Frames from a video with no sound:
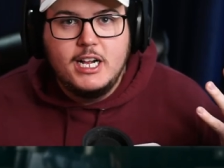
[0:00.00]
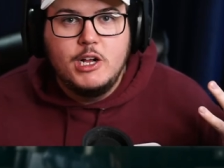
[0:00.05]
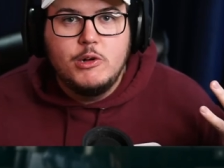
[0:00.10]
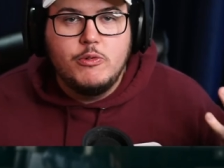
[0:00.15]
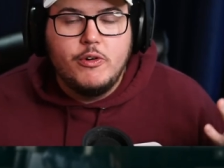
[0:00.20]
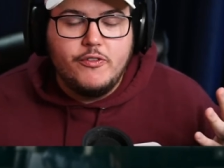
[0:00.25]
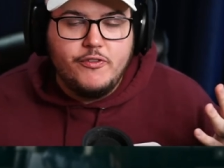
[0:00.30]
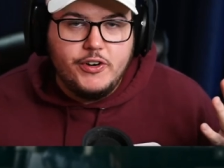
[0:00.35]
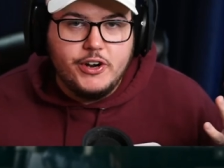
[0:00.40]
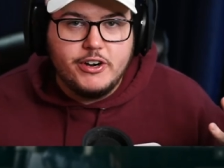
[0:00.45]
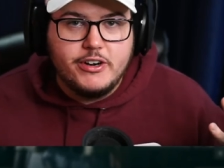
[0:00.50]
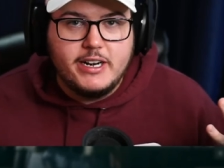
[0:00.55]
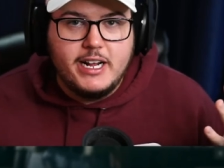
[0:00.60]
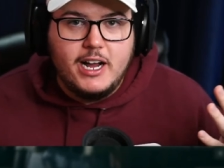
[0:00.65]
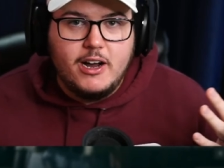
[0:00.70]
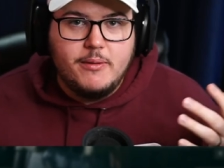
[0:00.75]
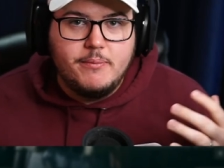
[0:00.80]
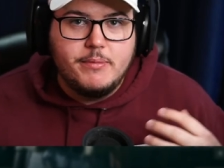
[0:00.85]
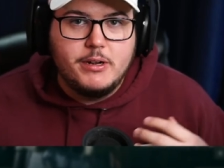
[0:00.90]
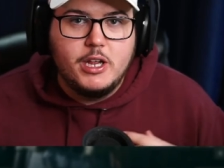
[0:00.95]
We'll figure it
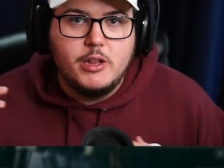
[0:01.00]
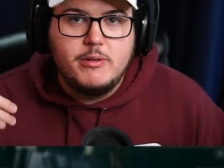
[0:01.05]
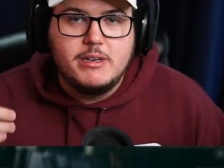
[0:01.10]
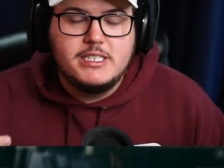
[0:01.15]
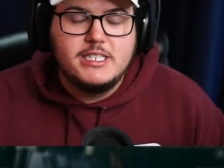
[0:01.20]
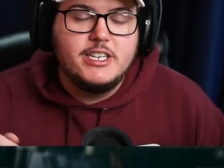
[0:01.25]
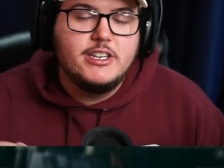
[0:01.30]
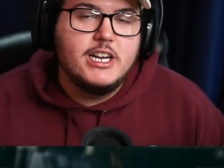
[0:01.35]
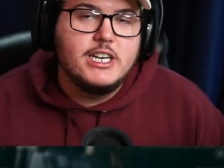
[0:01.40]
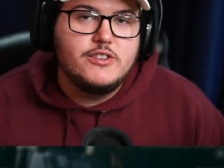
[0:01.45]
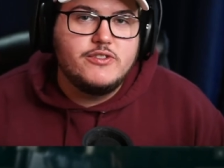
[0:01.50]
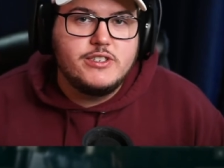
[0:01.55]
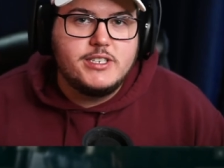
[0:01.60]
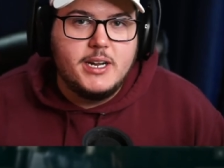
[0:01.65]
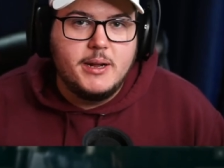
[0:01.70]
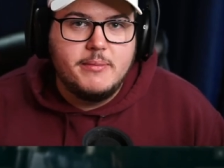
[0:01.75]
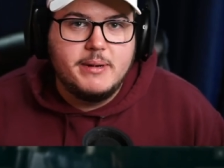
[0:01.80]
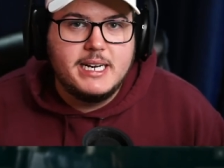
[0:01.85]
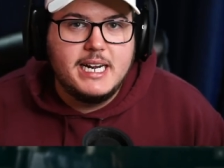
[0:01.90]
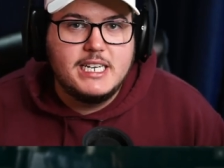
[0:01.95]
out. But otherwise, thank you guys for
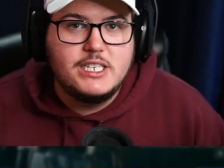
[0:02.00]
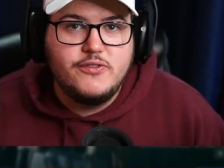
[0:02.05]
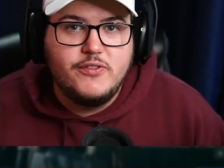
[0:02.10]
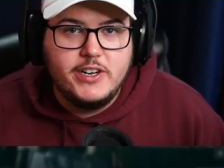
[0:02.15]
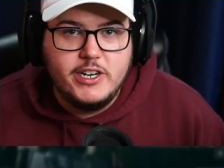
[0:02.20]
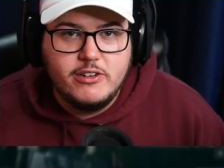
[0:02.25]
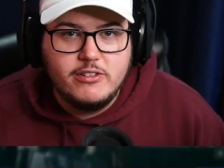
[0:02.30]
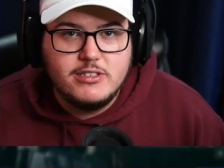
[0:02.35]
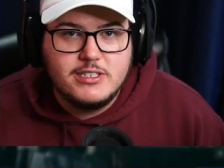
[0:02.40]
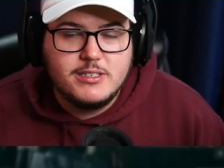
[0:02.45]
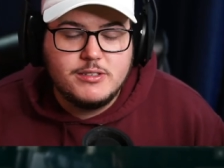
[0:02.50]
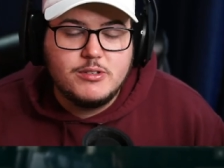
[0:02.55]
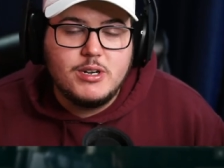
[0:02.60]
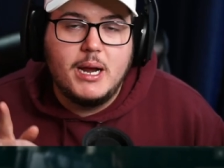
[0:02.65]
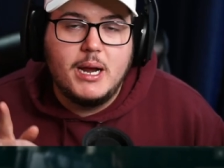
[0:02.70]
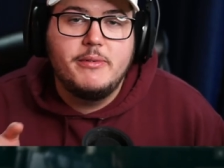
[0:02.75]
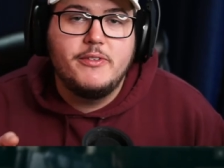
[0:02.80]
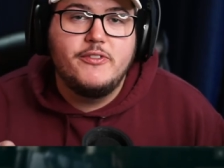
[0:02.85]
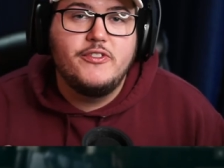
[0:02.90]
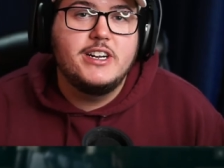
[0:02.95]
stopping by today's video.
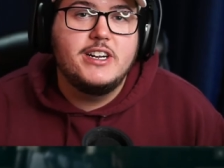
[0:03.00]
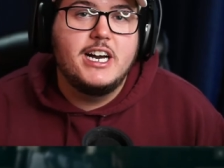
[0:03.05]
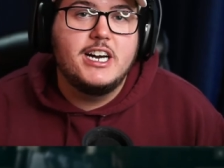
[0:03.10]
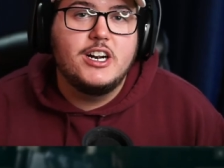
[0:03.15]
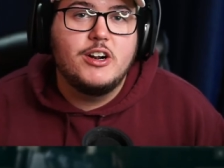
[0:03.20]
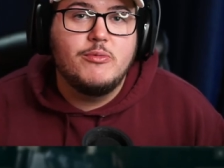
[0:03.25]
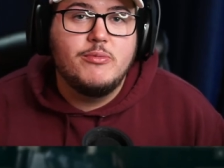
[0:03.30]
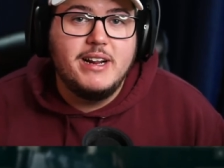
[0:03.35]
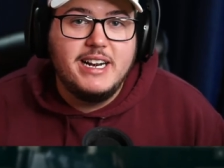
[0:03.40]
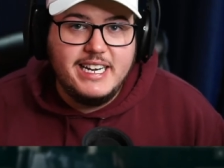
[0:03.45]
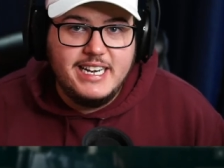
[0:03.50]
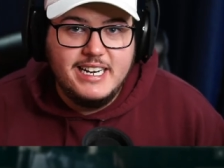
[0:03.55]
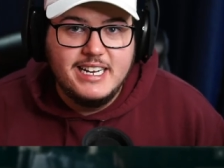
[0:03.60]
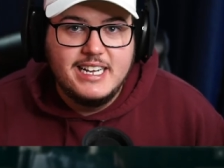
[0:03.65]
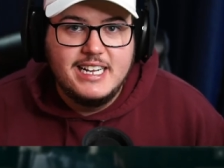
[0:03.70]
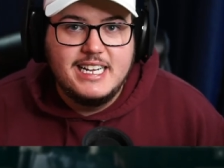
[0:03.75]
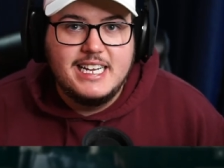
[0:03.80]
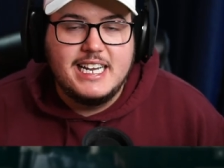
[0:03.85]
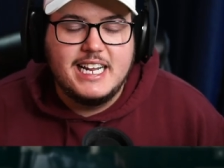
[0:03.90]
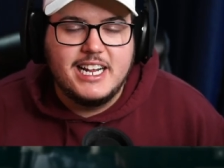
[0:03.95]
Subscribe if you're not already,
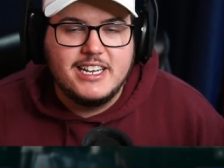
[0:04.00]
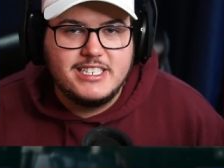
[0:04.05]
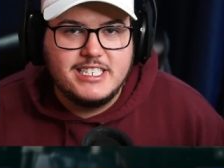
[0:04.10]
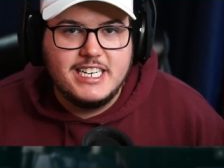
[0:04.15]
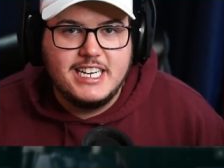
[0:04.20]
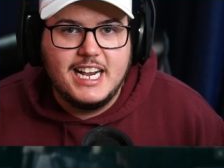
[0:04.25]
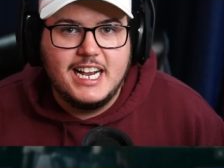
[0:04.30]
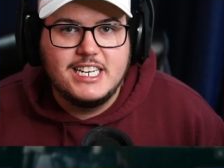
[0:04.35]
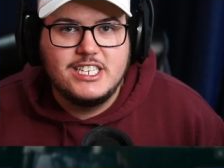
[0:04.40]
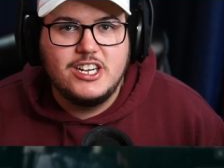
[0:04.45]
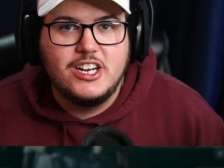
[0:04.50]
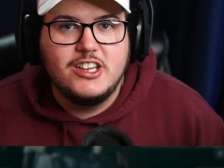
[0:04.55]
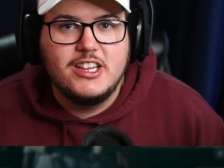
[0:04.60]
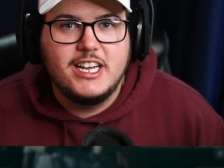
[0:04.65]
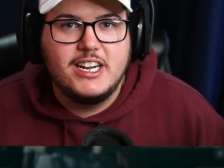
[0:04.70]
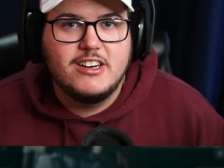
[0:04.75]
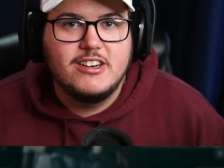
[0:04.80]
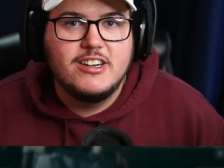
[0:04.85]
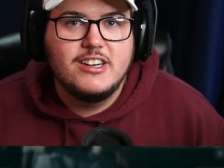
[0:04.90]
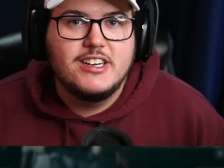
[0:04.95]
and I'll see you guys all
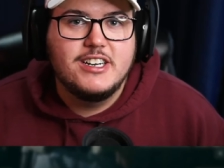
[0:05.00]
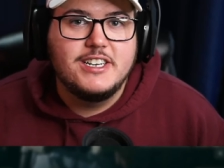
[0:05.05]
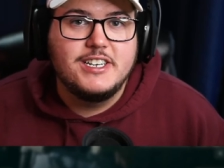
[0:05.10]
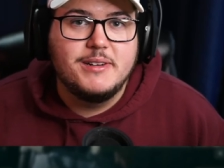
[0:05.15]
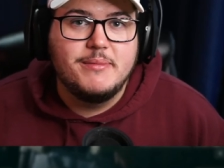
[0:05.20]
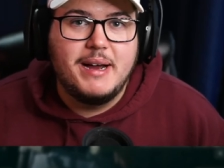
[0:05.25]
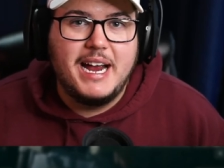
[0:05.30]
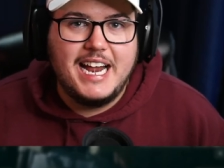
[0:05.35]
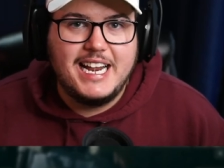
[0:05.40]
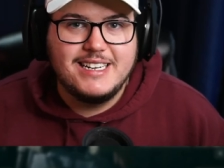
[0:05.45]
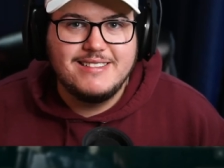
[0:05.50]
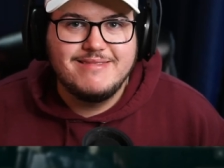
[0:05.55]
later. Goodbye.